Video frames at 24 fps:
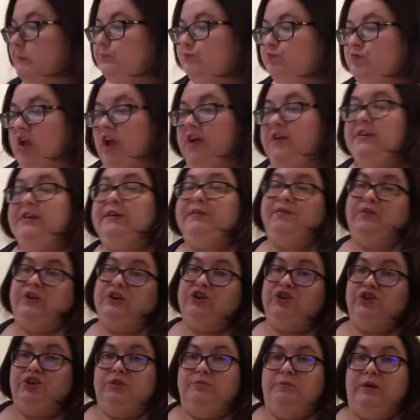I think
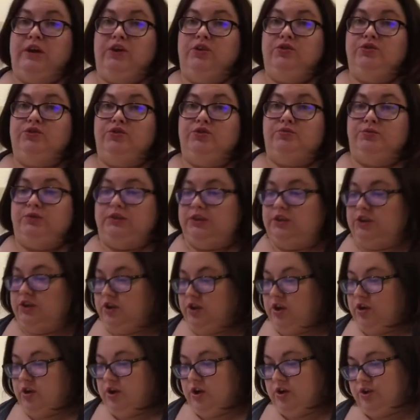fresh tomatoes are really good
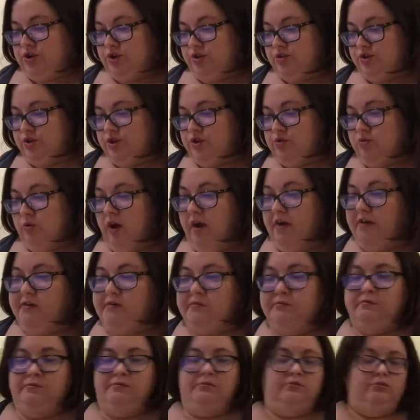on nachos as well,
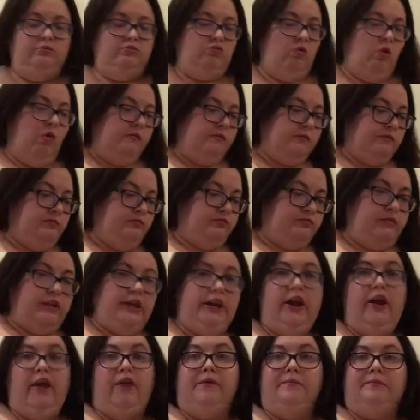and
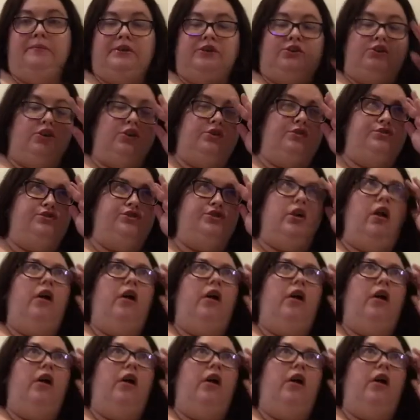jalapenos.